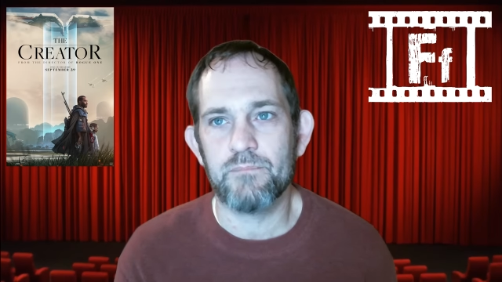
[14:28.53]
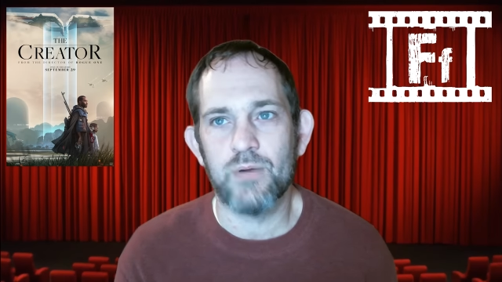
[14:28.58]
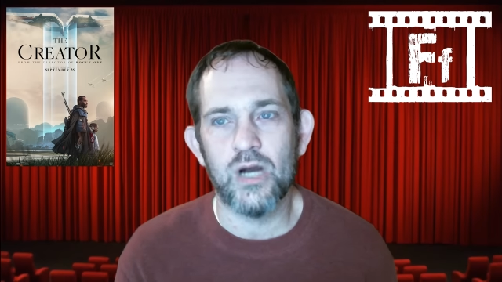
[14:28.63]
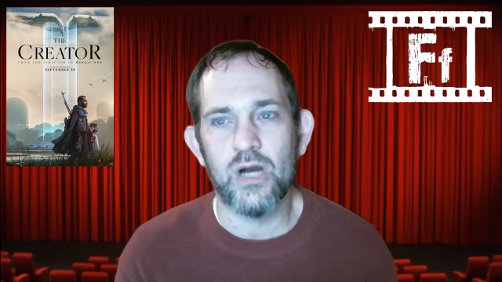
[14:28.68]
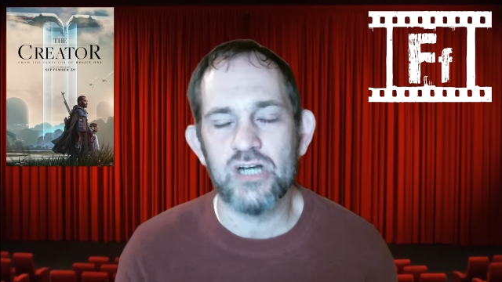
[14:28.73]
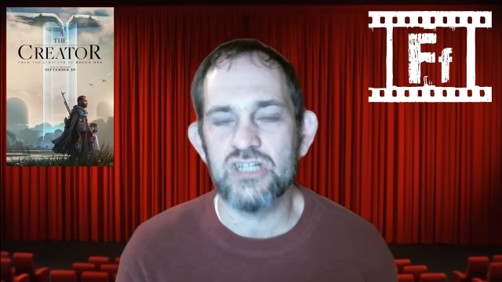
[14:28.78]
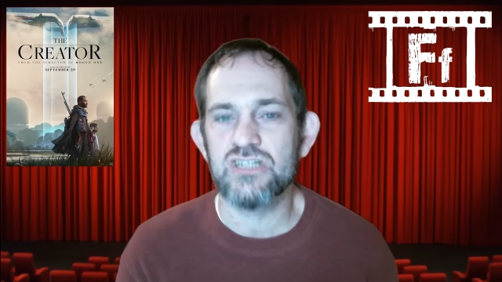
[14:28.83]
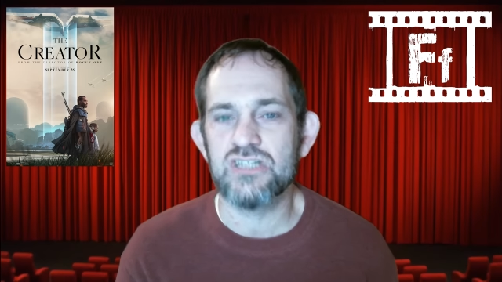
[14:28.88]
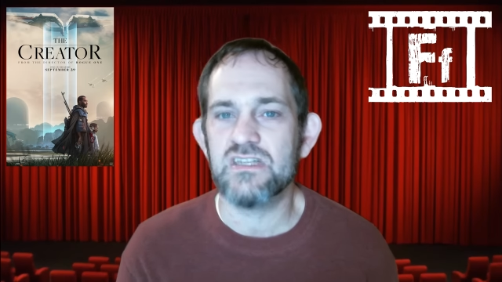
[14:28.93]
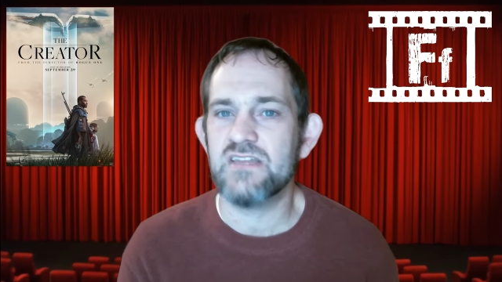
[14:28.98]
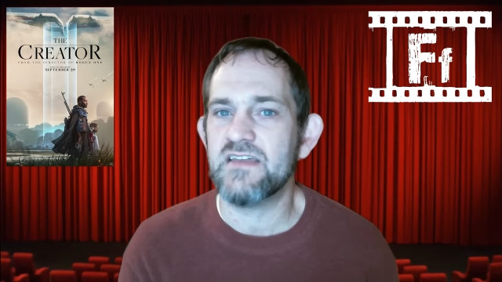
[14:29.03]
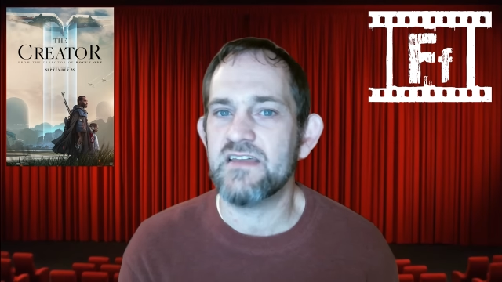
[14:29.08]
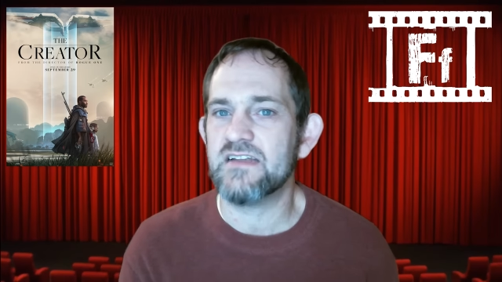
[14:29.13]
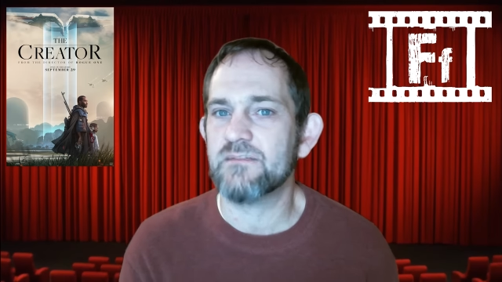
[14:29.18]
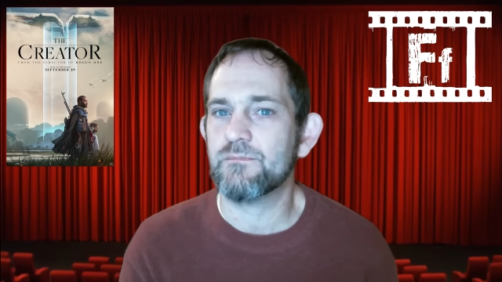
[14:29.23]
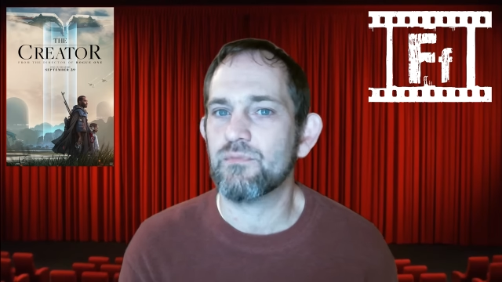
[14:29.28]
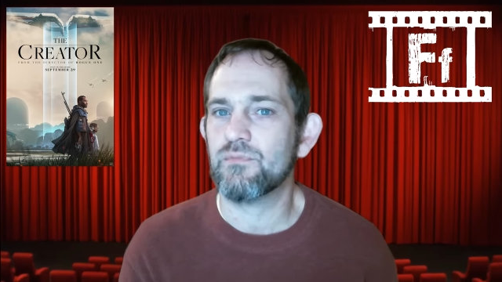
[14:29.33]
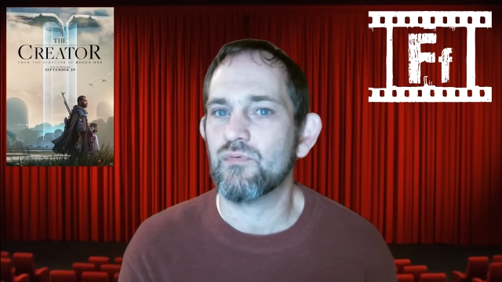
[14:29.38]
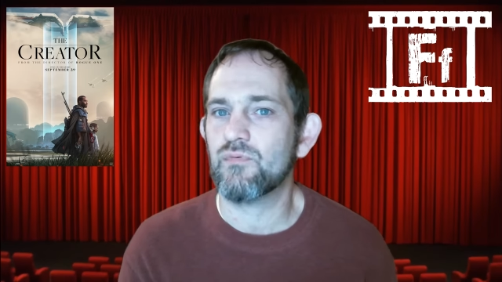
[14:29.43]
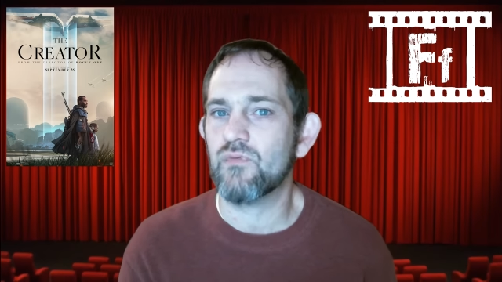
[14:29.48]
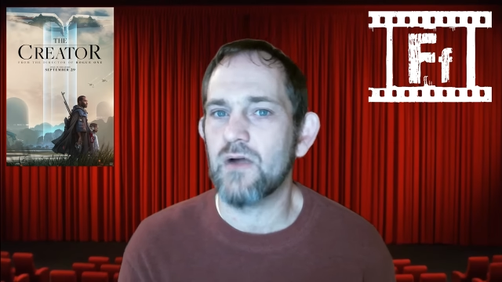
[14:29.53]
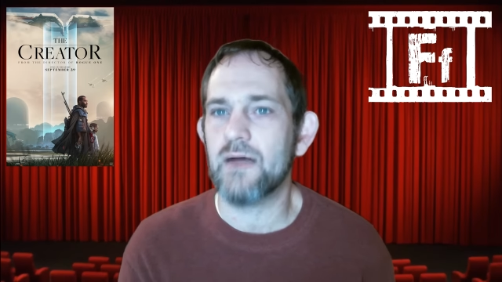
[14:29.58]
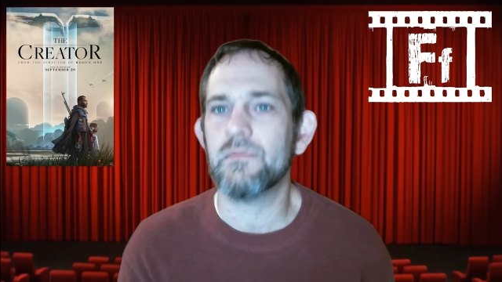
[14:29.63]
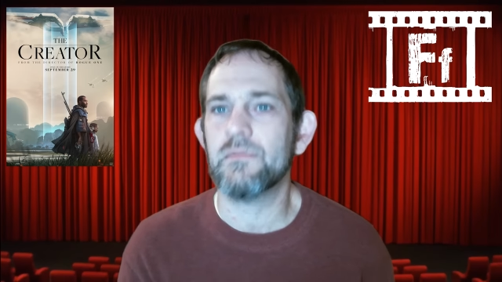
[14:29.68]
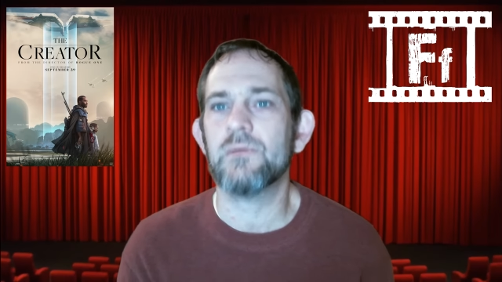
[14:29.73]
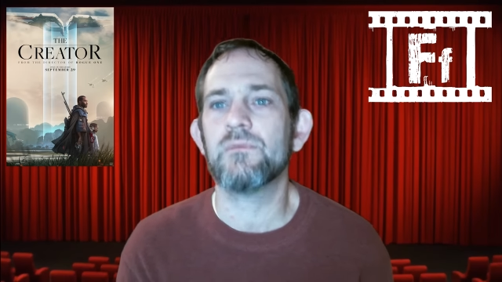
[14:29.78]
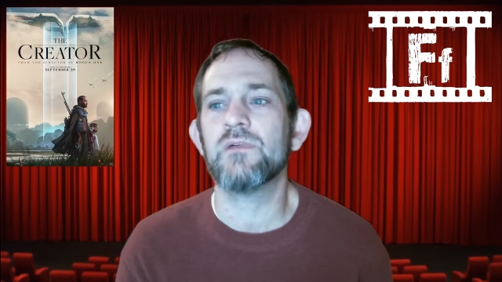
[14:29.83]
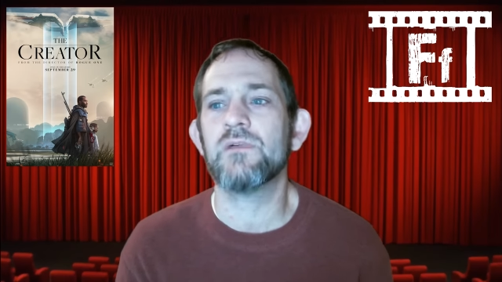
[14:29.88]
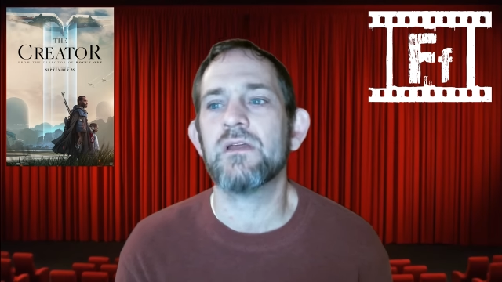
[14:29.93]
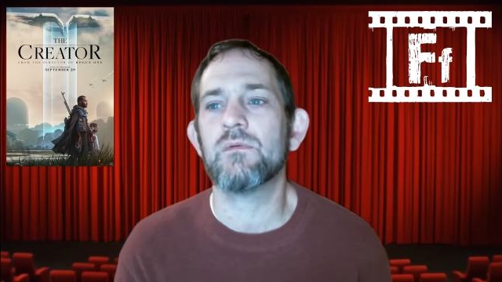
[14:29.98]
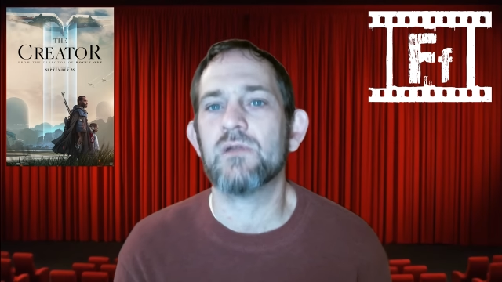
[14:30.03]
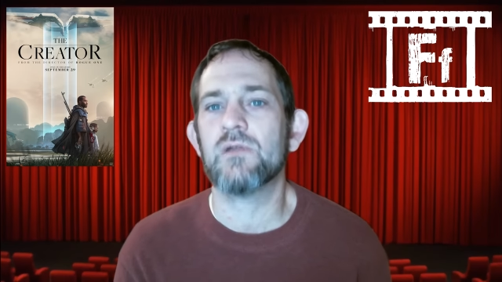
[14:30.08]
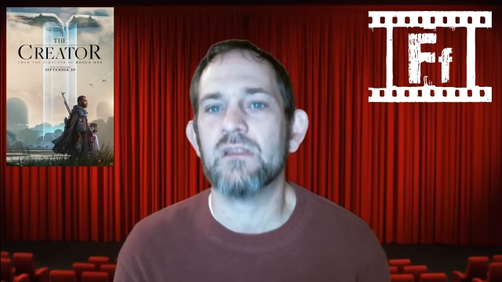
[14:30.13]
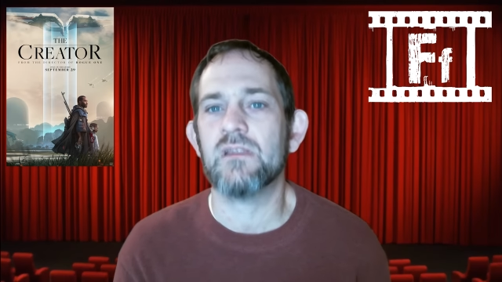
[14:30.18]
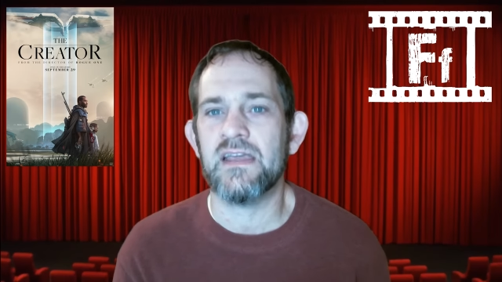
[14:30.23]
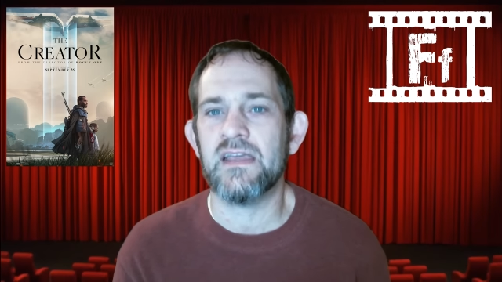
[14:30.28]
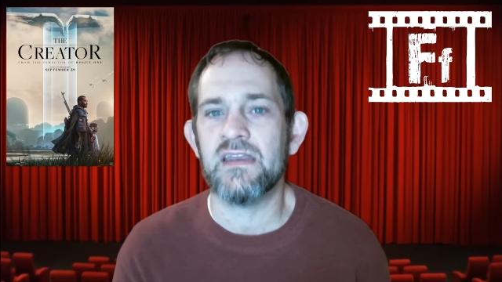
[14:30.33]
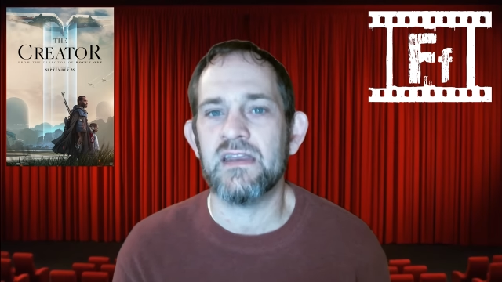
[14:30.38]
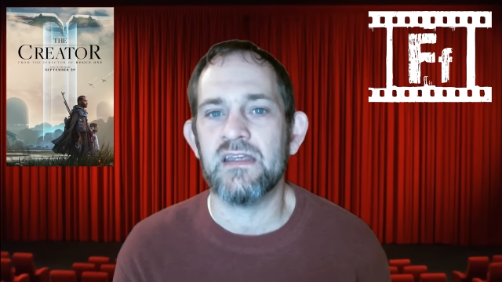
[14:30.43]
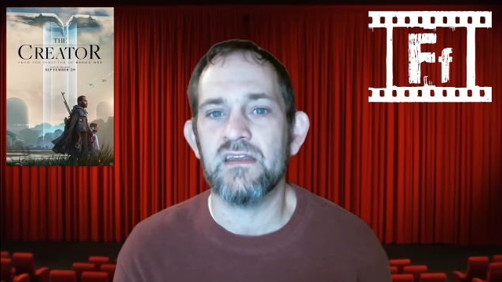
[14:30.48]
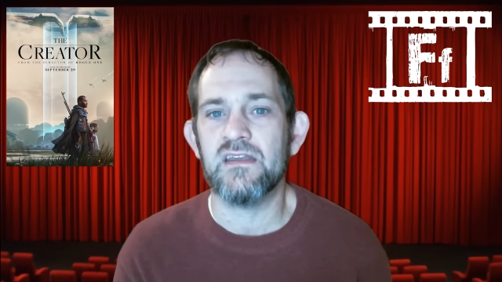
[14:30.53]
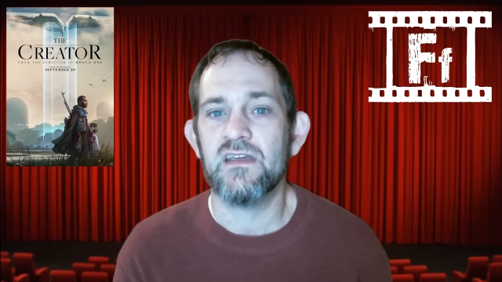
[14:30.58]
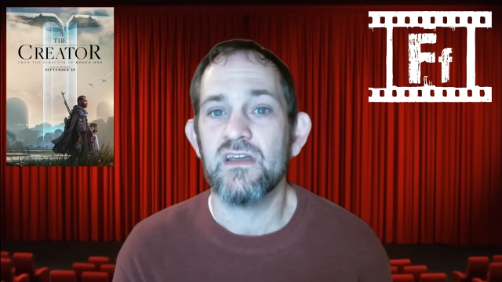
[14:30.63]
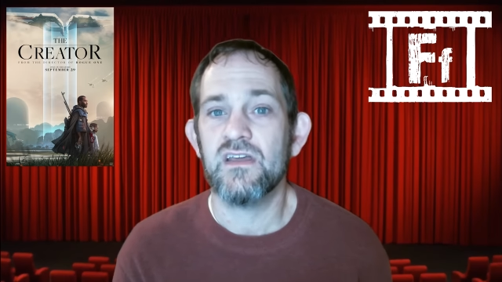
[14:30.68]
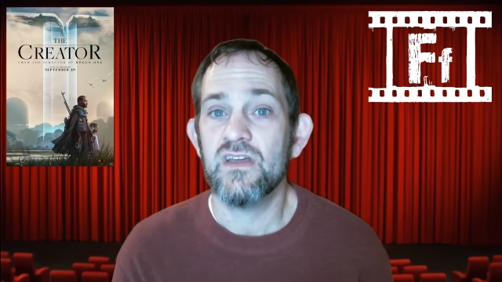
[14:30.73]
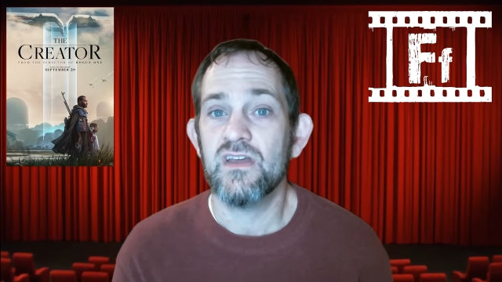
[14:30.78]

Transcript: partially that's probably related